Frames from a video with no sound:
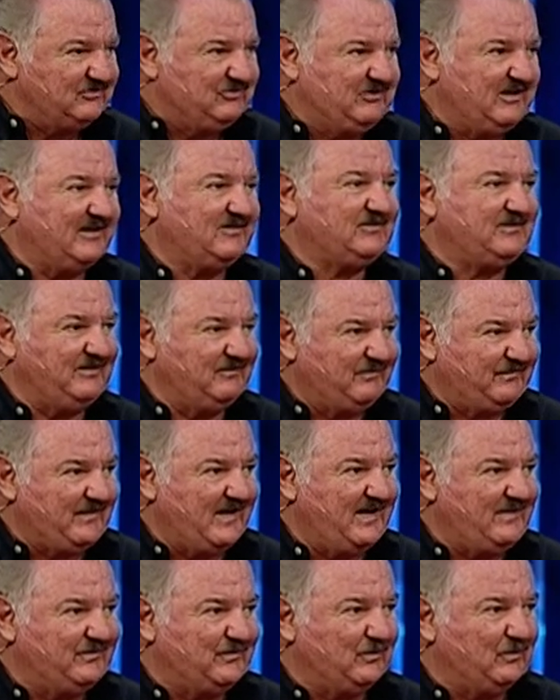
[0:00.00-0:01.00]
just and
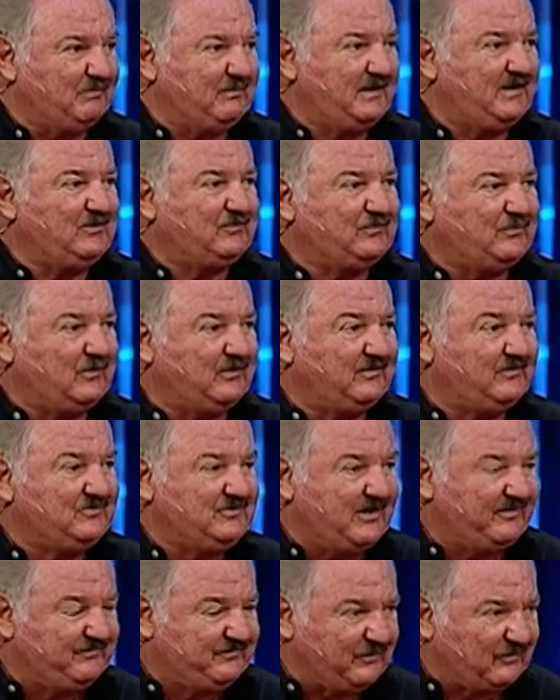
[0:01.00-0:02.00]
faithful, but he's full of,
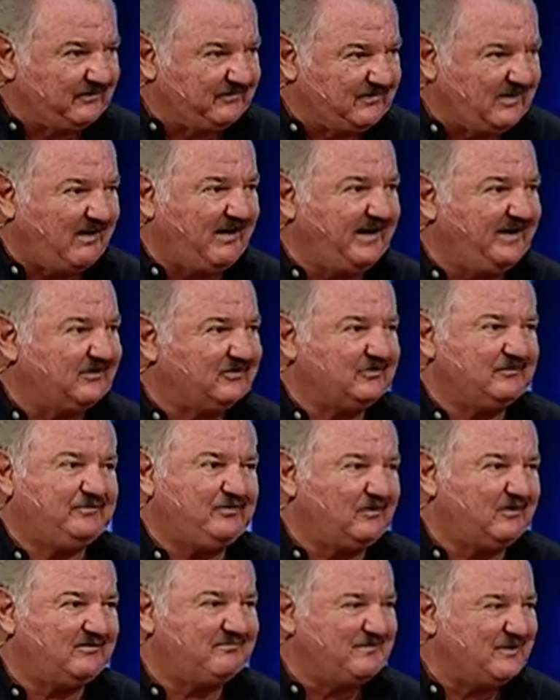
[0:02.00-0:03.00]
full of kindness and
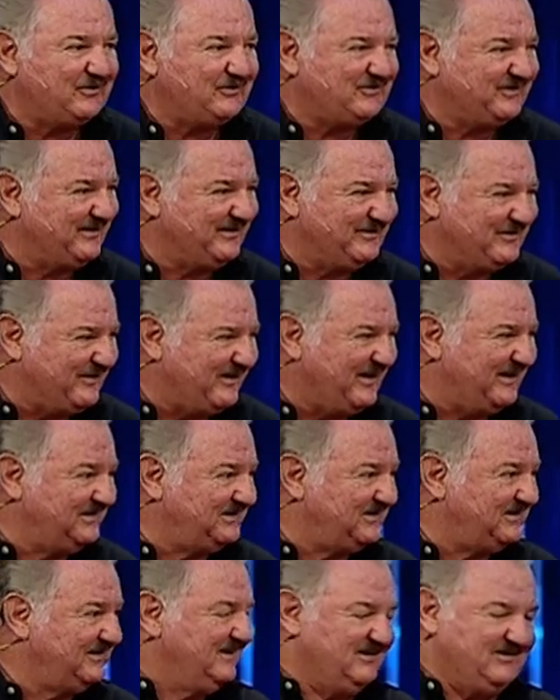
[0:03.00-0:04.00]
full of mercy and
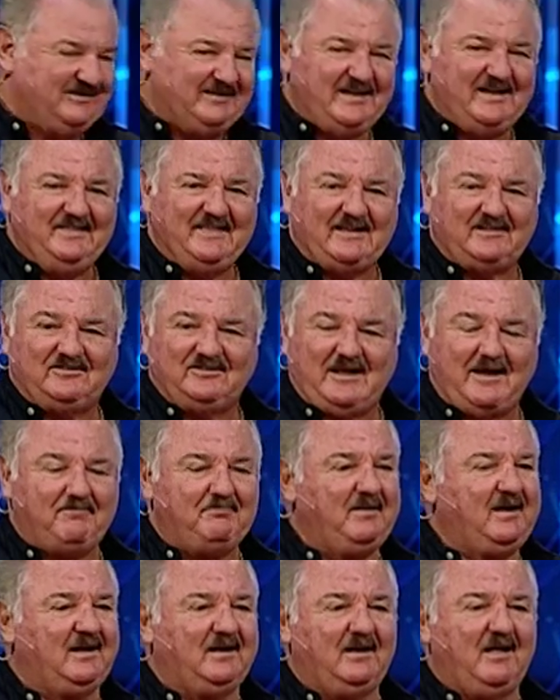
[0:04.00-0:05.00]
grace. You see, that's
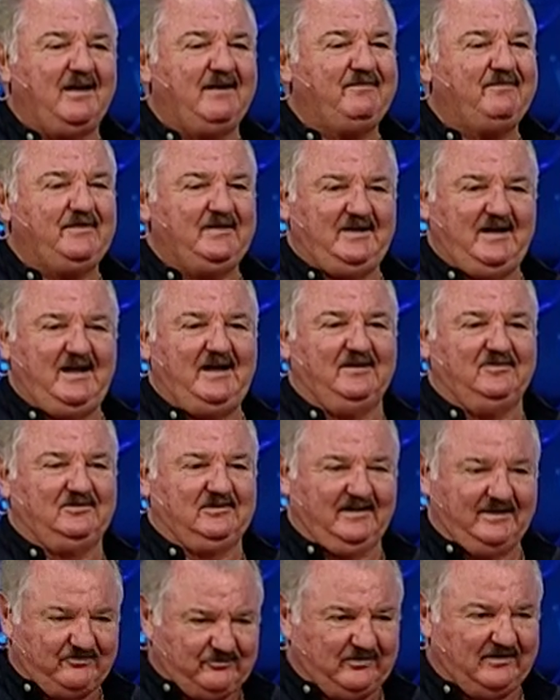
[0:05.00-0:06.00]
kept me alive for years,
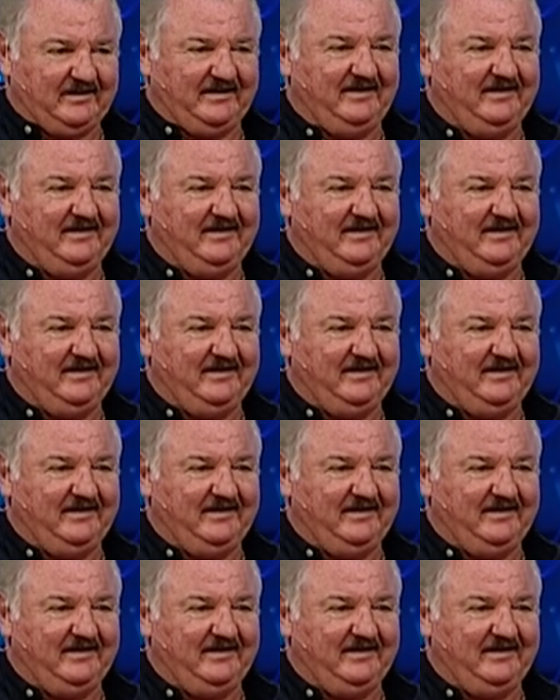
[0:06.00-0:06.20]
literally.